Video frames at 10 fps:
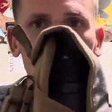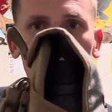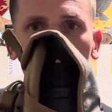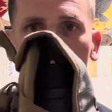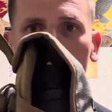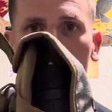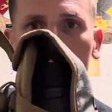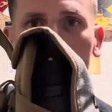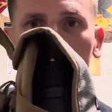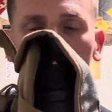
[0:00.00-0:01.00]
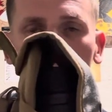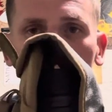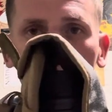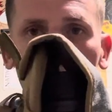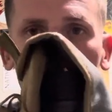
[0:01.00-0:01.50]
It's very close to your
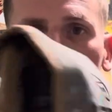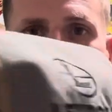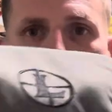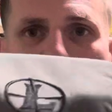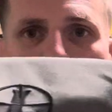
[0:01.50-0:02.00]
body